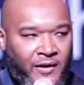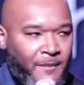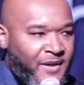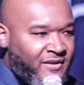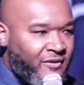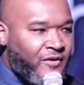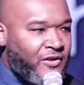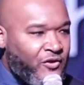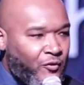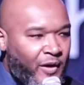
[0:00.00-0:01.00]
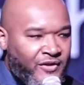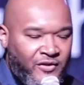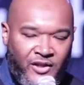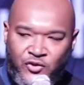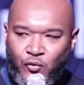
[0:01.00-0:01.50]
the midst of a situation
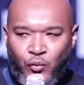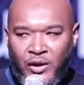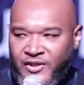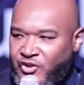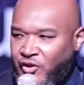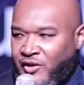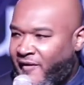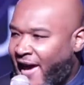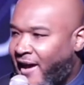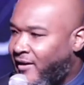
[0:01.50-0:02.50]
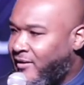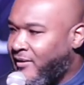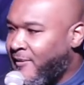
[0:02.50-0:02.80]
that you really shouldn't have had it?